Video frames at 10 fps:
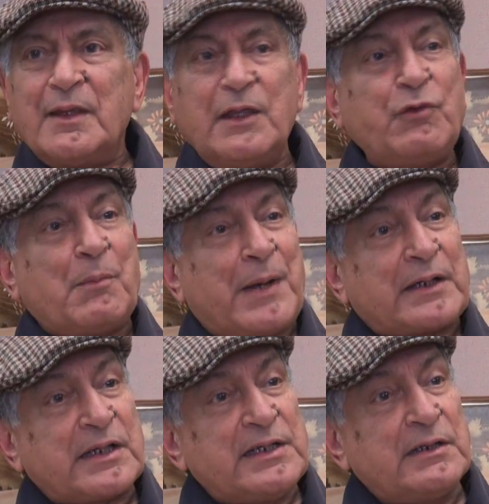If you're
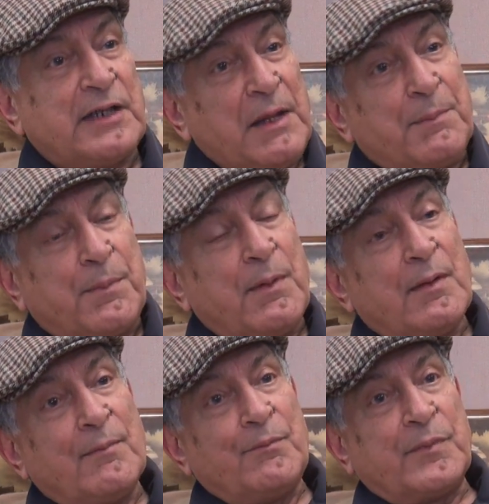practicing deep
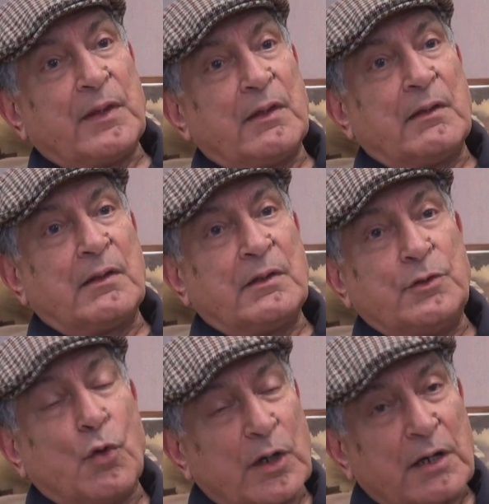
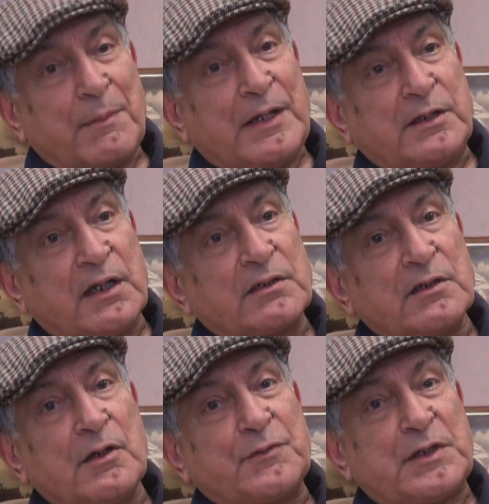yogic
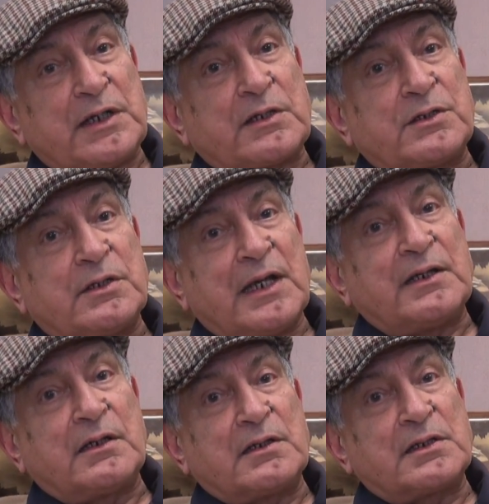meditation of the 6
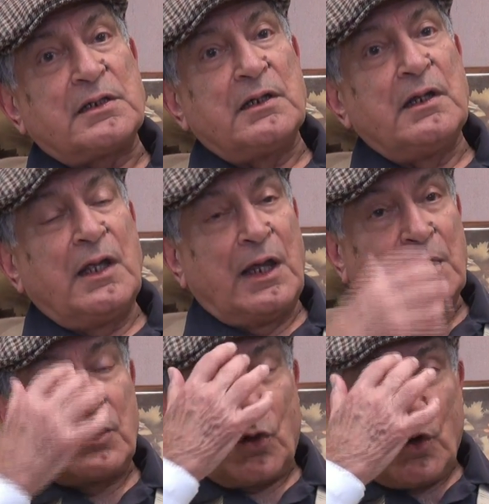centers
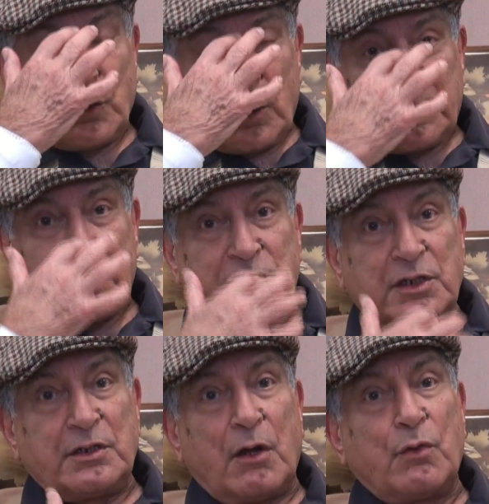and draw your
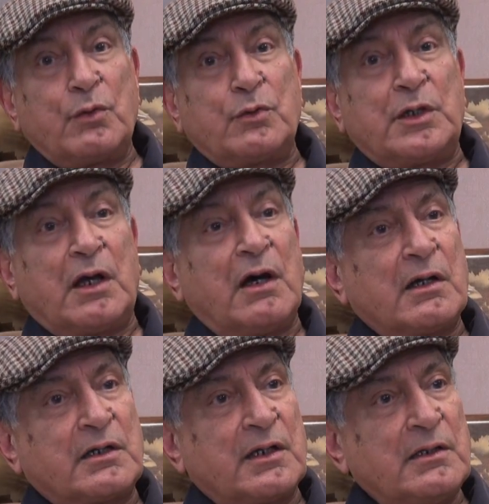attention down to the
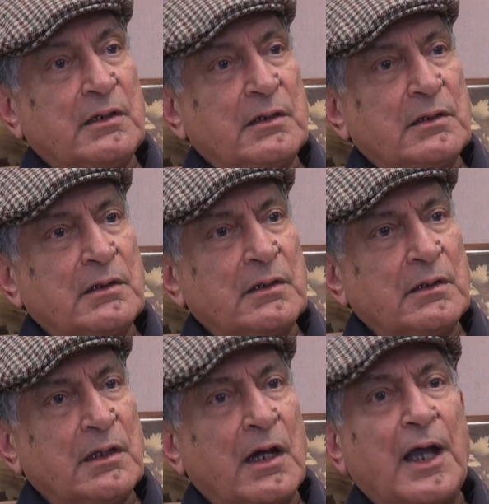heart,
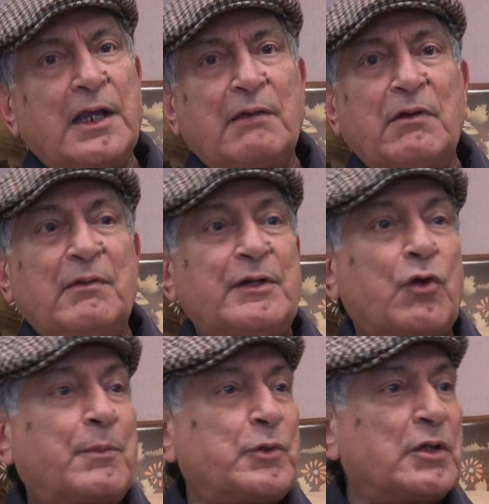the eye level will
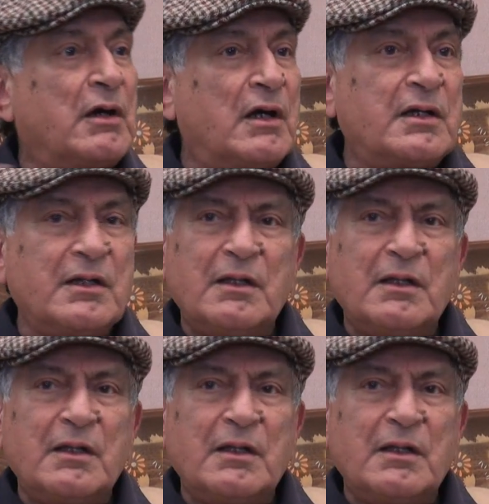drop to the heart.